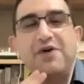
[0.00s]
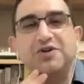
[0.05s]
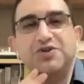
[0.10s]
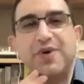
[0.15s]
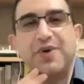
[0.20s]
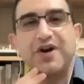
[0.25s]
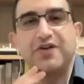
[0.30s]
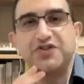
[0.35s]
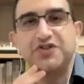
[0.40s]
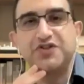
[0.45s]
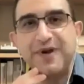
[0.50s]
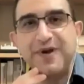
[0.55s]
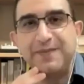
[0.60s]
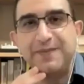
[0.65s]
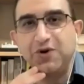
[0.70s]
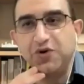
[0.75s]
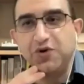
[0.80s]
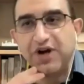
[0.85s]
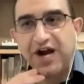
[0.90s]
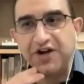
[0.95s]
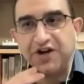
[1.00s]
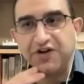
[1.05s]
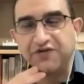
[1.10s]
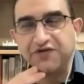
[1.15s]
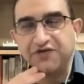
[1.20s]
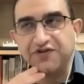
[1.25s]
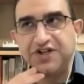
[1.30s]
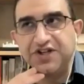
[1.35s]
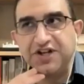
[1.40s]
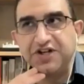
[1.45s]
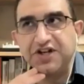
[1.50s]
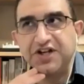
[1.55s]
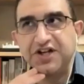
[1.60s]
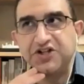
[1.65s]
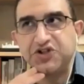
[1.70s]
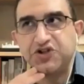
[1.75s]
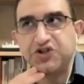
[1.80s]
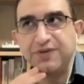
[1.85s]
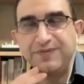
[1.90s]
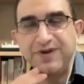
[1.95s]
was one of those people who kind of did a
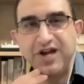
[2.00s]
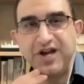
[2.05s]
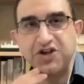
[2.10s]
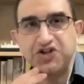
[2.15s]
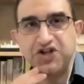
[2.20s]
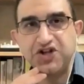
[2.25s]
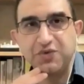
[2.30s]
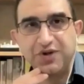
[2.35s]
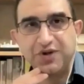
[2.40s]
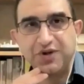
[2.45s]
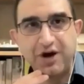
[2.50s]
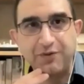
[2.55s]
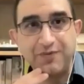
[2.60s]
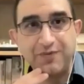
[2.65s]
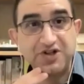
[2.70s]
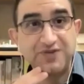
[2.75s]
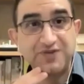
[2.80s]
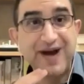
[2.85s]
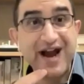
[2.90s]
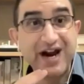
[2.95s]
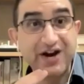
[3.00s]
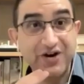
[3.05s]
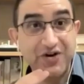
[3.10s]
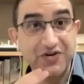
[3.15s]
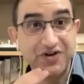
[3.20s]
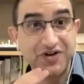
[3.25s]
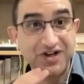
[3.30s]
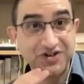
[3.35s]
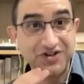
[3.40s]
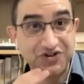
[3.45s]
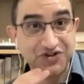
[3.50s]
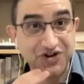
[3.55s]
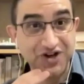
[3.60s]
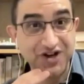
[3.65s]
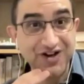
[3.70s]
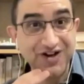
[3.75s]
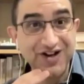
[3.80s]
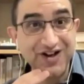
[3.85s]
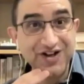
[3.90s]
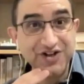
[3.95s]
history PhD without much background in history.
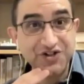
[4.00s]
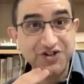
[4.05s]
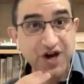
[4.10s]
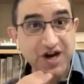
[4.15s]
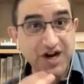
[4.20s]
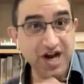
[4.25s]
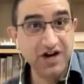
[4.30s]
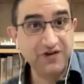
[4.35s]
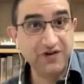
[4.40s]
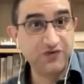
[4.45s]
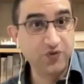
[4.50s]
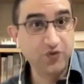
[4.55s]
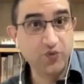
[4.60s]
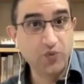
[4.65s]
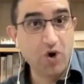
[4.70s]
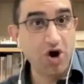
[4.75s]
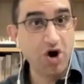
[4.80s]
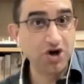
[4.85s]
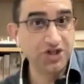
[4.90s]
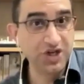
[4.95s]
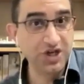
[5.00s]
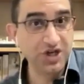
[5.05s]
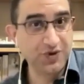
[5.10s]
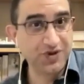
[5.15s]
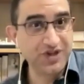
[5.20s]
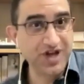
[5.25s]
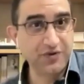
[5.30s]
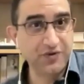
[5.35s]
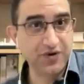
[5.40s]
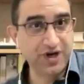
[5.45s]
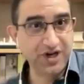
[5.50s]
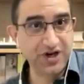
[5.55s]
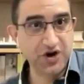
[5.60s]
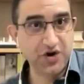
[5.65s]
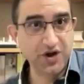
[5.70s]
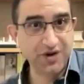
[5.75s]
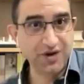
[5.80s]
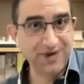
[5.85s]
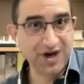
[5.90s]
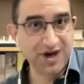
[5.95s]
So I kind of walked in without really
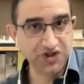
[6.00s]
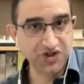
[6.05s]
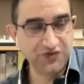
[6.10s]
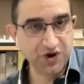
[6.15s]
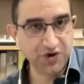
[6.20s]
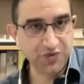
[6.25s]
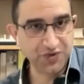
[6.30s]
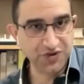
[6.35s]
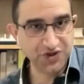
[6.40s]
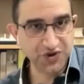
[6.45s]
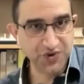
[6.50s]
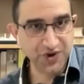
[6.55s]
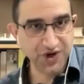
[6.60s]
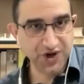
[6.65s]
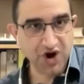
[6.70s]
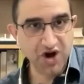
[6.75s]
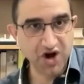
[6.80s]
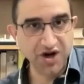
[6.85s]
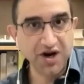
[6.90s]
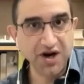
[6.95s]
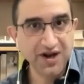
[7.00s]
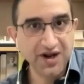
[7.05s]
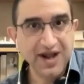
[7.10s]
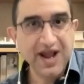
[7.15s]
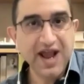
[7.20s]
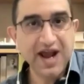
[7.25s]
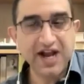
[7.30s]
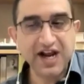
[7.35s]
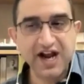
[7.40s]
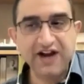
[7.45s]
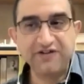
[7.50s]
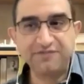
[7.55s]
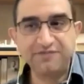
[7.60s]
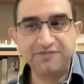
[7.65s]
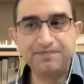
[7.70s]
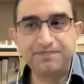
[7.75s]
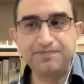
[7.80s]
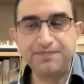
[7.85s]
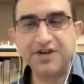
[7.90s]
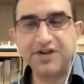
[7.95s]
knowing much of what was going on. And I kind of
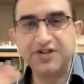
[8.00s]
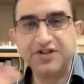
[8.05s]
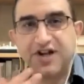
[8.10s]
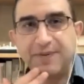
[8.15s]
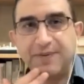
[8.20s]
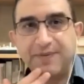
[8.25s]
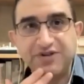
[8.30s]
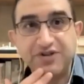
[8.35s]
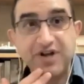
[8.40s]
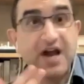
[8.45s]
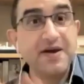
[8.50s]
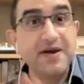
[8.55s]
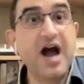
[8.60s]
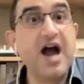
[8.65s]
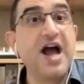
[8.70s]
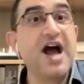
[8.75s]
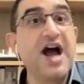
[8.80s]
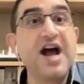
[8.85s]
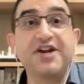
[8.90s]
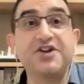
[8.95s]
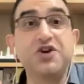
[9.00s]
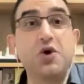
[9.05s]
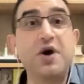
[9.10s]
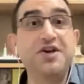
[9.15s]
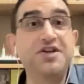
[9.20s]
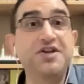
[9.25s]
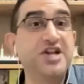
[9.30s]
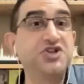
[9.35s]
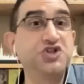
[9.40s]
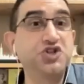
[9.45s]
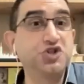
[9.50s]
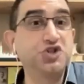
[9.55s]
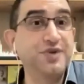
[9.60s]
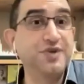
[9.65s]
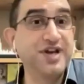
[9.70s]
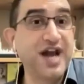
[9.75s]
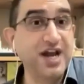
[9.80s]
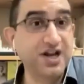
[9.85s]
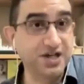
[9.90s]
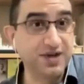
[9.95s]
picked it up as, I had no intention to be an
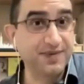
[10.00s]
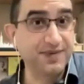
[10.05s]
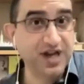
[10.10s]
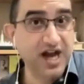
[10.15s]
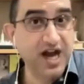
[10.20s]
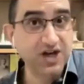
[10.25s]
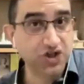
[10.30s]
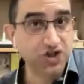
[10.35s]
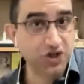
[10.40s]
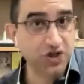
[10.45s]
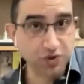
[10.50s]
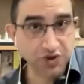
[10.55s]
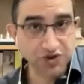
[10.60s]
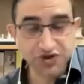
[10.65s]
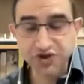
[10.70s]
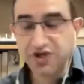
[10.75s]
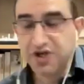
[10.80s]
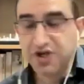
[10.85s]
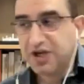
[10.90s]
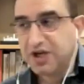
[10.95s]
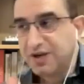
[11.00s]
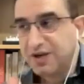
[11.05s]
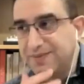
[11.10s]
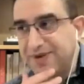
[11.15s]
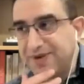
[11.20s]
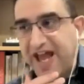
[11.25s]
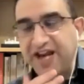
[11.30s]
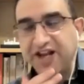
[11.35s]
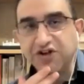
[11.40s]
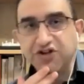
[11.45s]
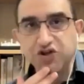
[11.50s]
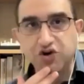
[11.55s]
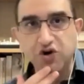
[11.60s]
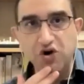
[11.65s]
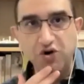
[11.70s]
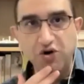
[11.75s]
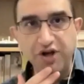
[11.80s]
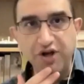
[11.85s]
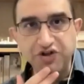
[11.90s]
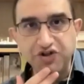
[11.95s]
academic. I actually was planning to
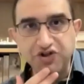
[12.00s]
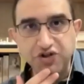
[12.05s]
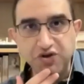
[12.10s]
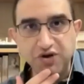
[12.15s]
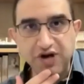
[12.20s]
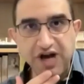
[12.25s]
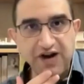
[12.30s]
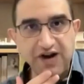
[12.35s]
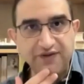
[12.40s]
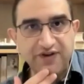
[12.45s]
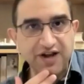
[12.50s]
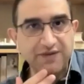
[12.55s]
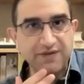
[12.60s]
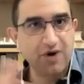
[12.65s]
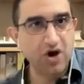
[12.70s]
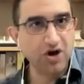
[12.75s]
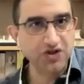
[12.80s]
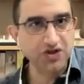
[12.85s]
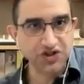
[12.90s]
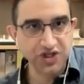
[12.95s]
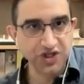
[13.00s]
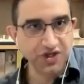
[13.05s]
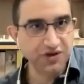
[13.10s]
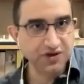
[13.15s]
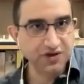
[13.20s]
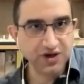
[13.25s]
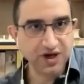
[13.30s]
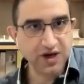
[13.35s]
go into kind of like policy.